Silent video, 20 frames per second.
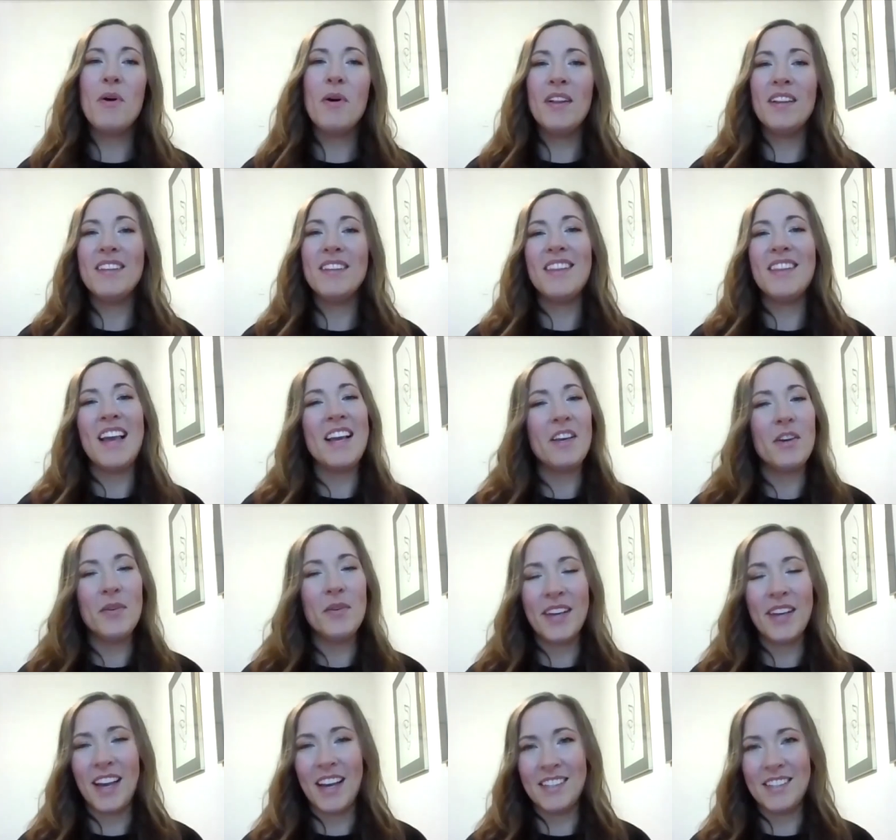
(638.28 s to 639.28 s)
Well, thank
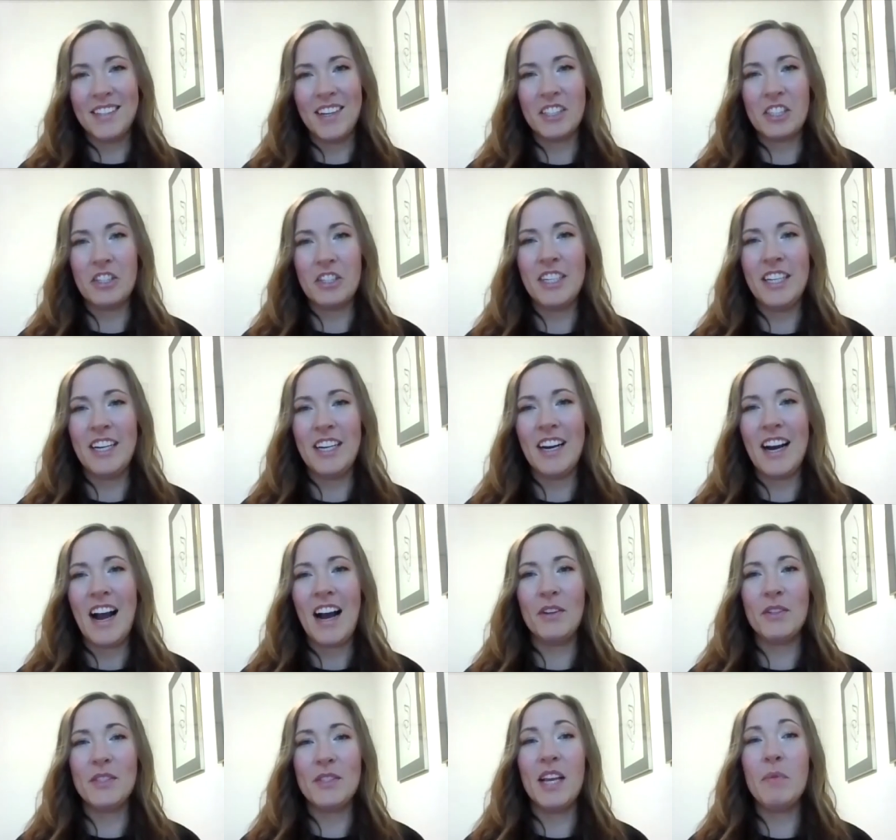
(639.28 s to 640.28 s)
you again, Dr.
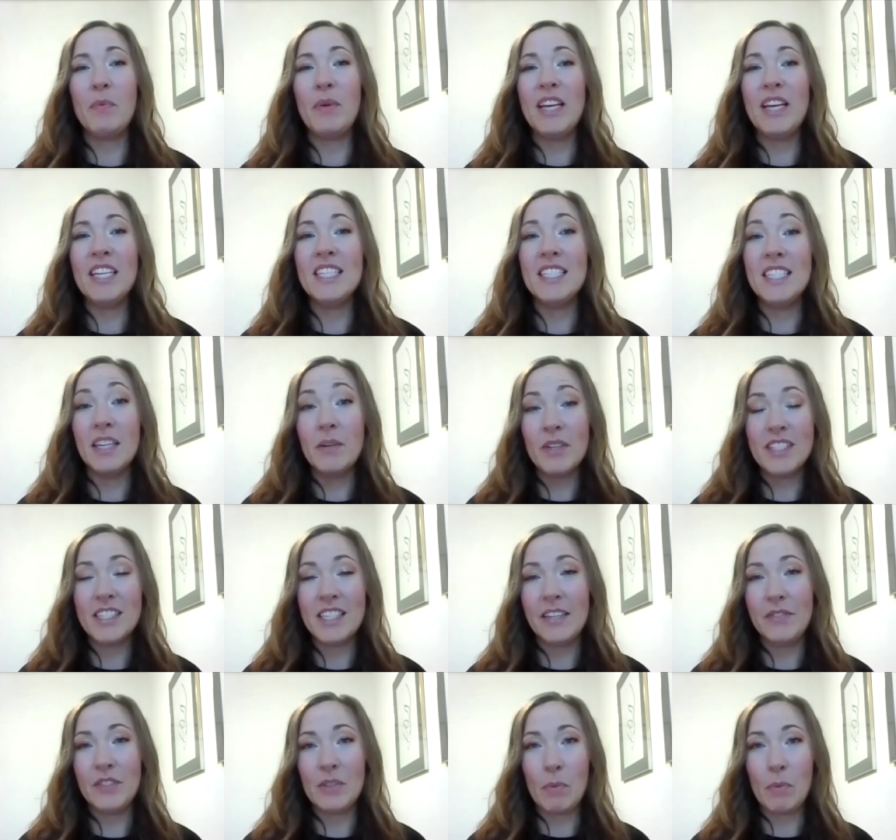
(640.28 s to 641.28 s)
Niederhaus. And we did
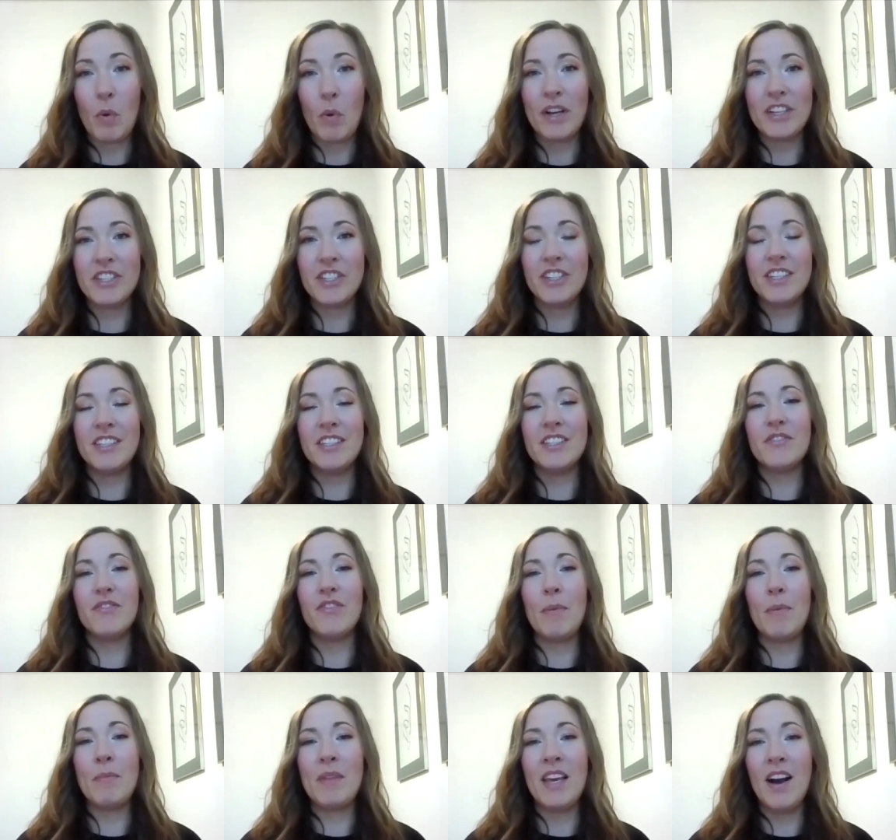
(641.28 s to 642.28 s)
receive some questions
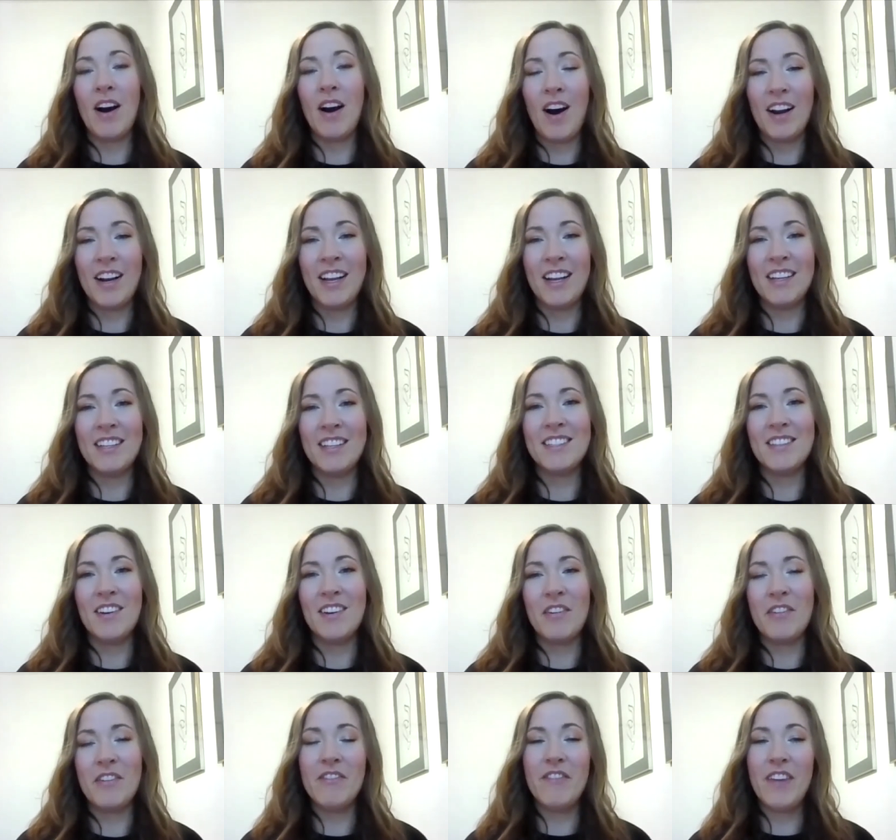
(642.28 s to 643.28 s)
from the audience
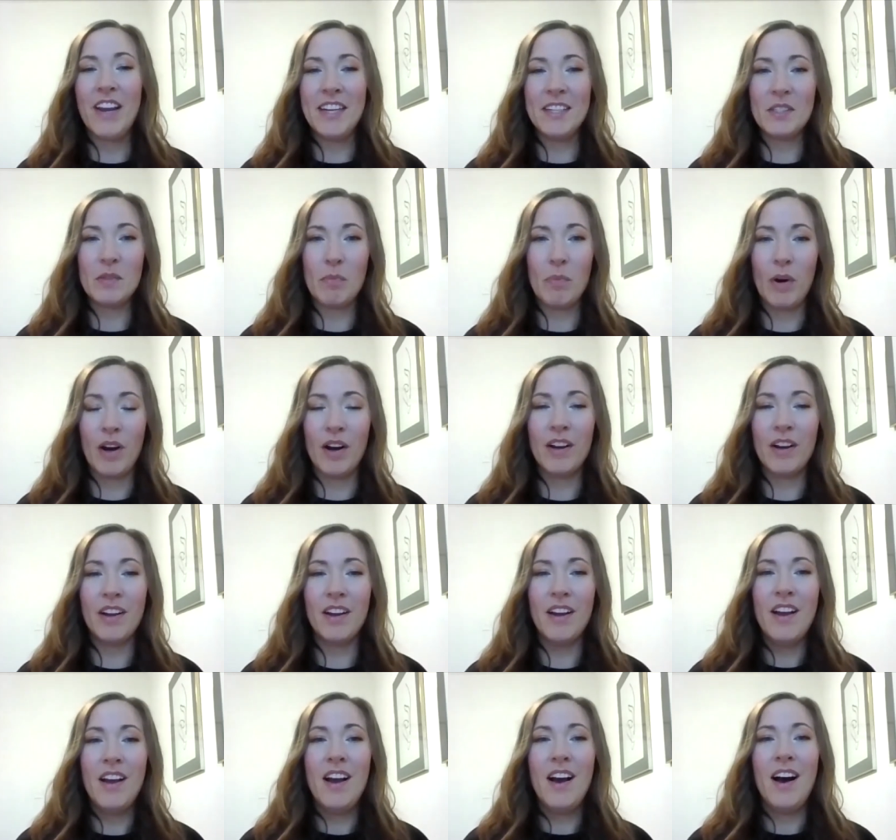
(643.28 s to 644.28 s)
on Facebook.
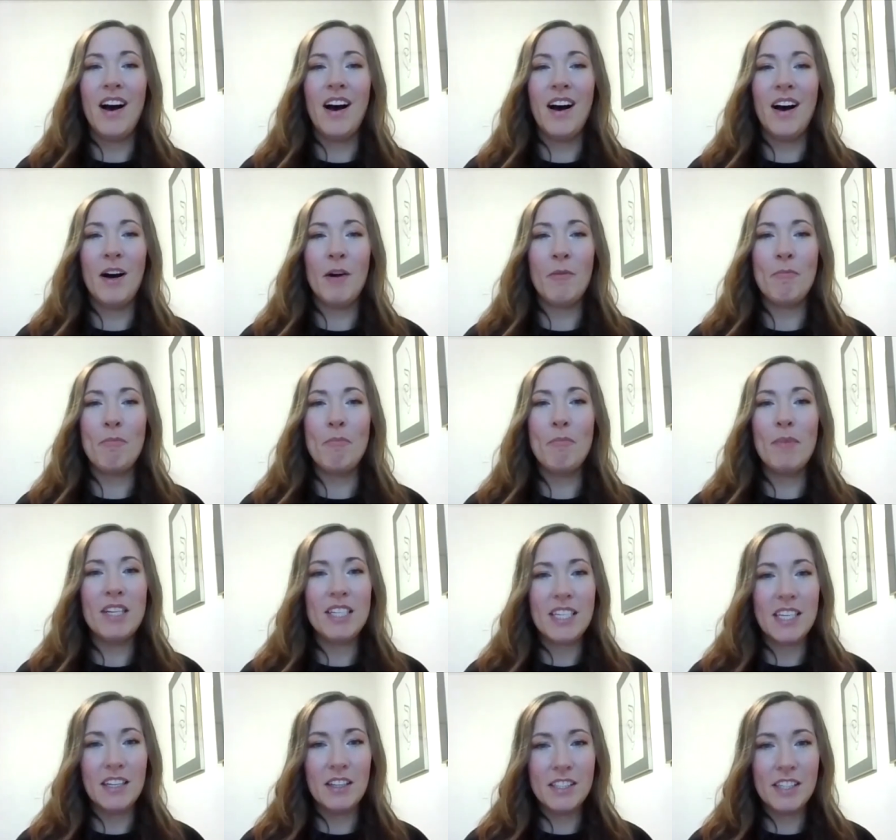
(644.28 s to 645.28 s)
Um,
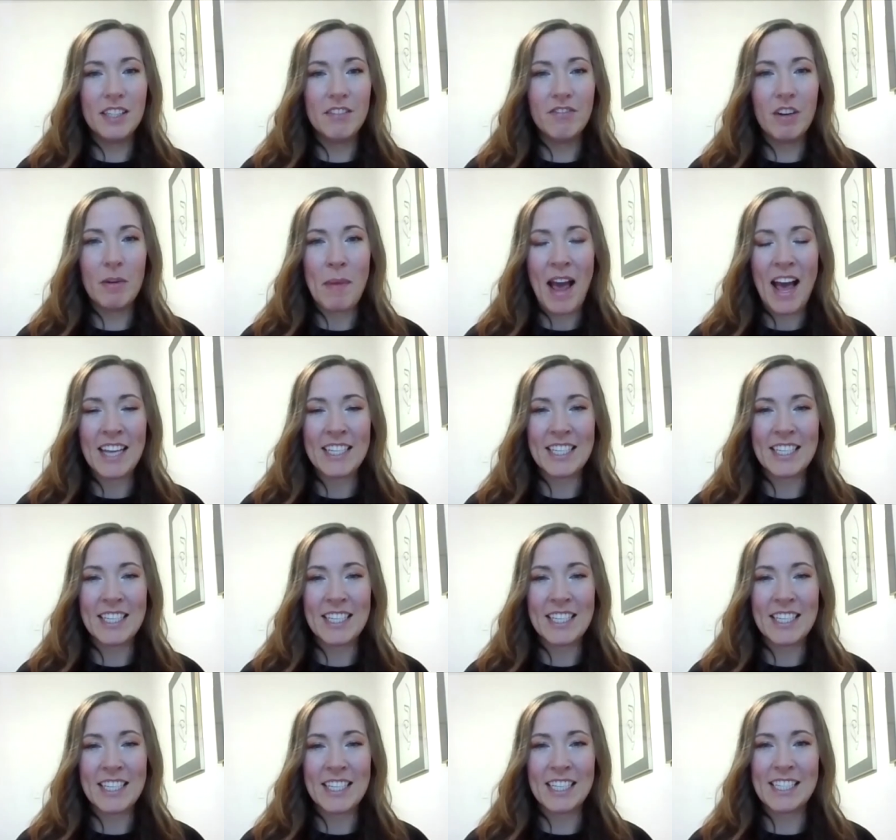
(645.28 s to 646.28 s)
Matilda from
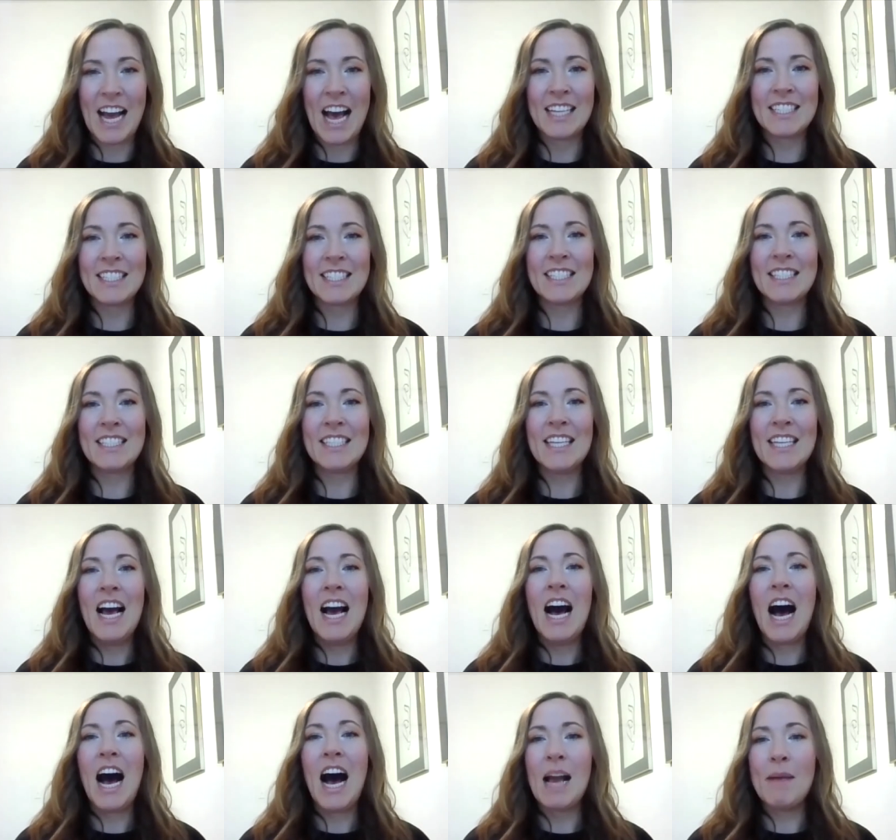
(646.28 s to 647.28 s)
Essex
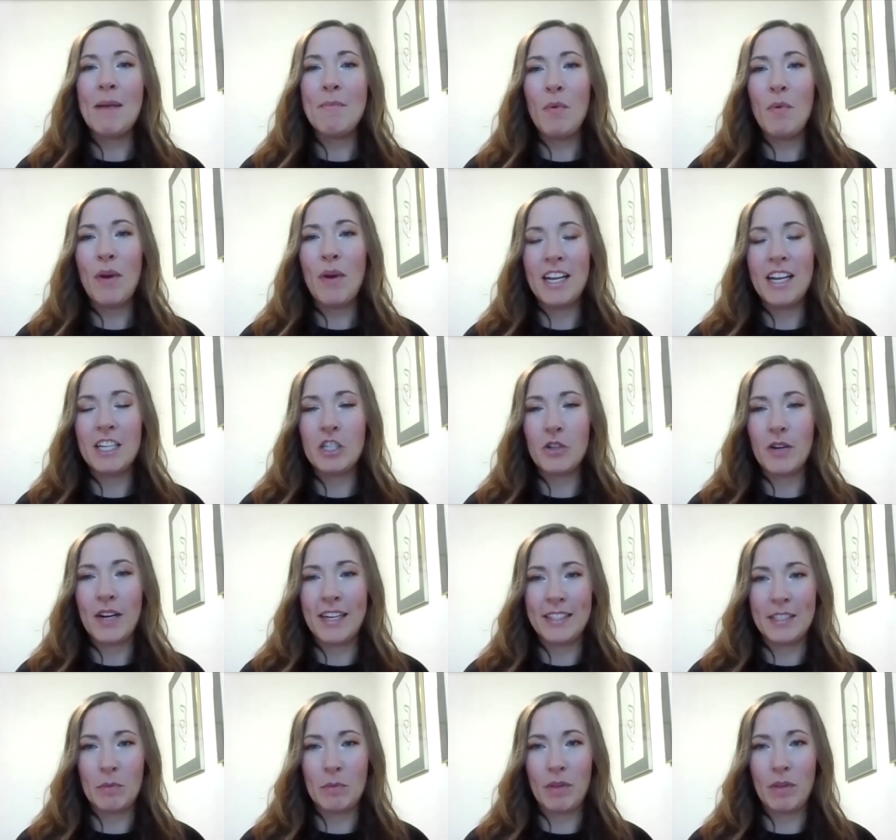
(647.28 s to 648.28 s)
asks, I'm awaiting a
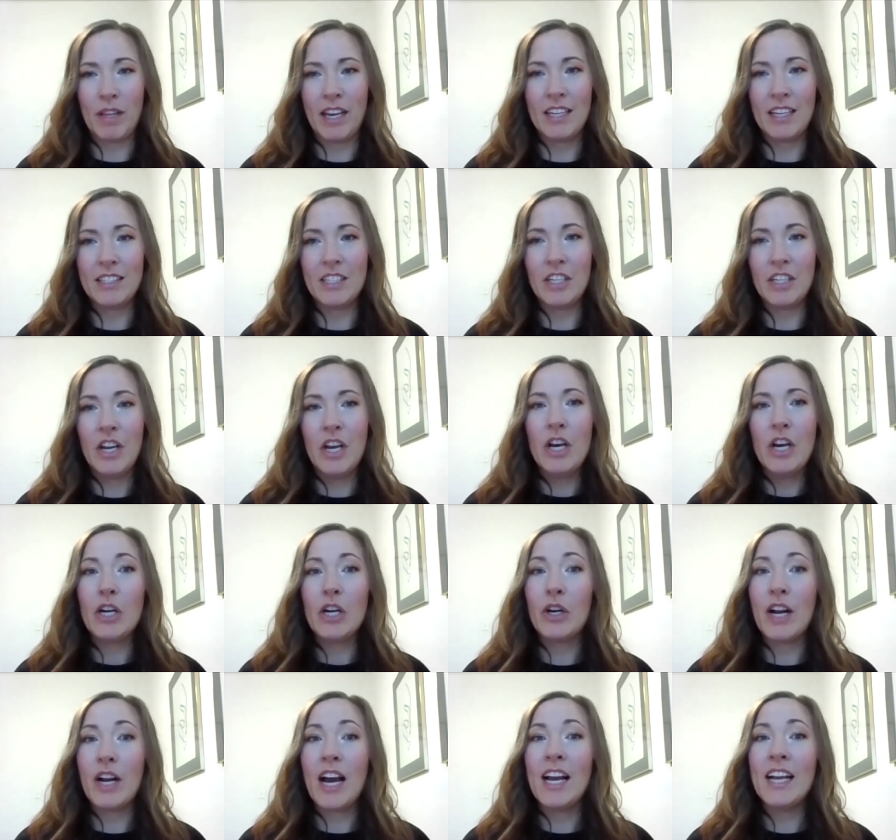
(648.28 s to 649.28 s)
transplant.
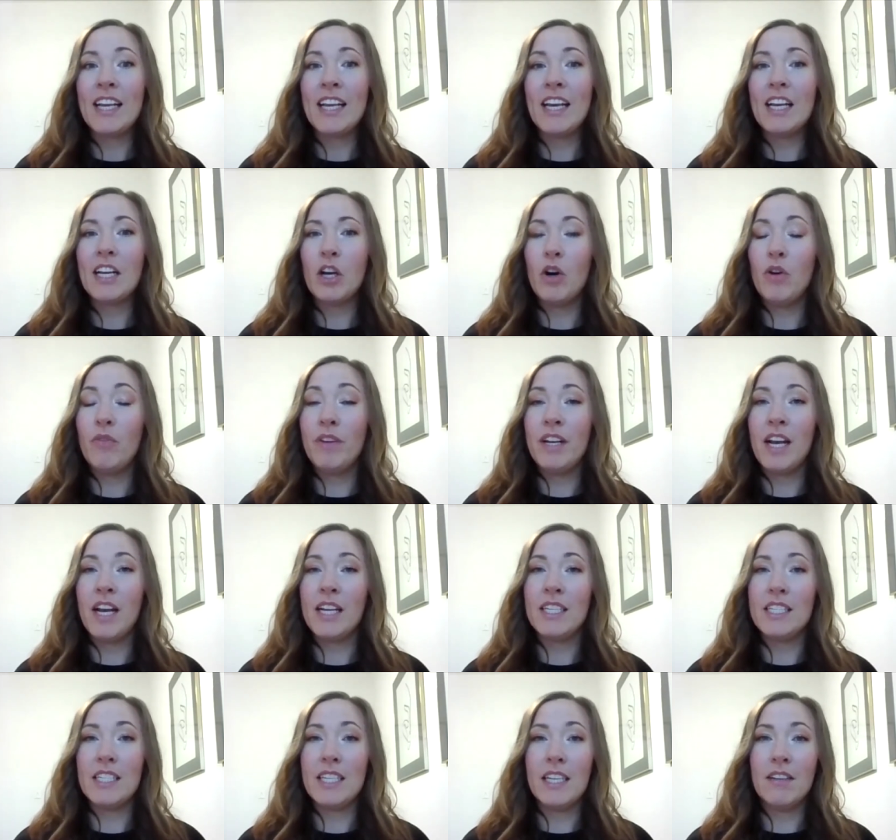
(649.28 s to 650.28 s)
Could I get
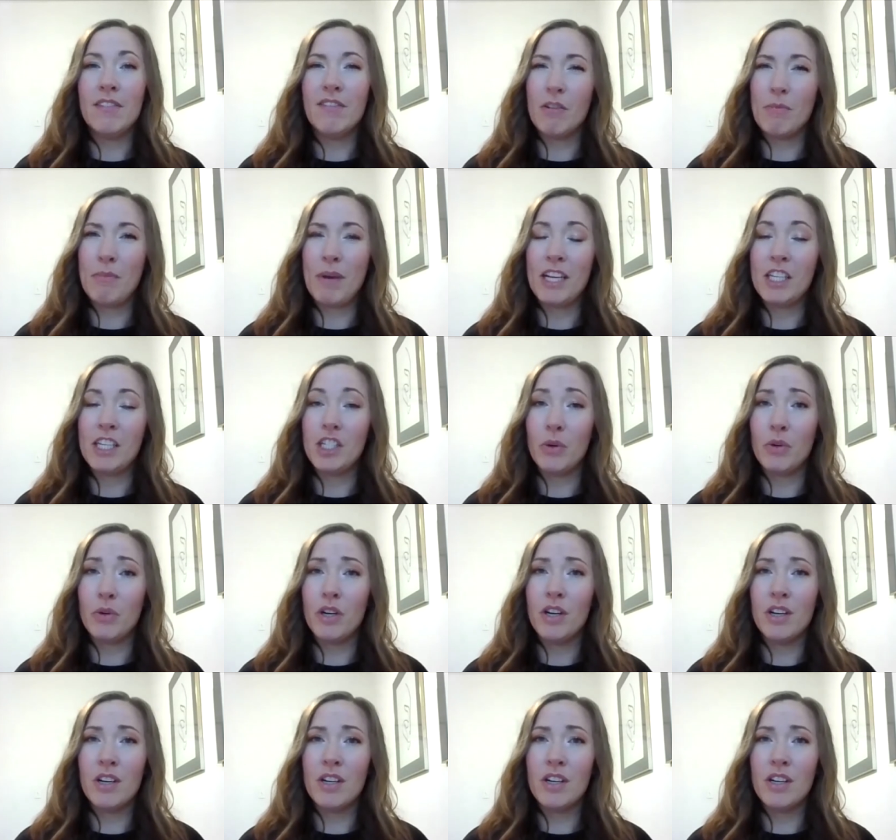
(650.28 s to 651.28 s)
COVID-19 from my
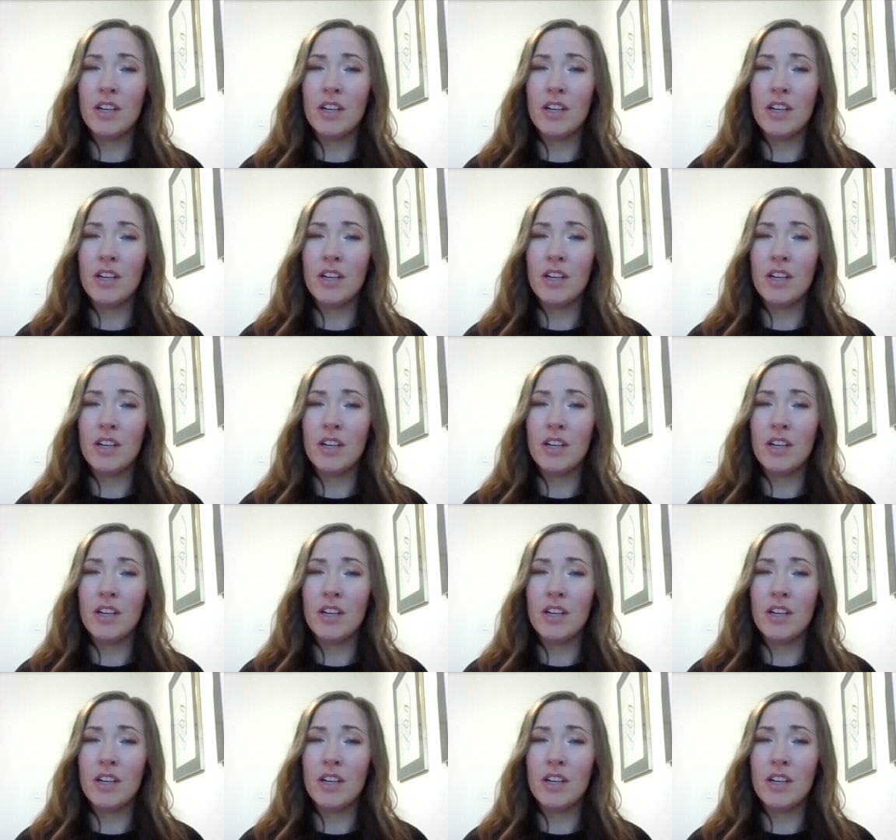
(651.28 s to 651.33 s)
donor?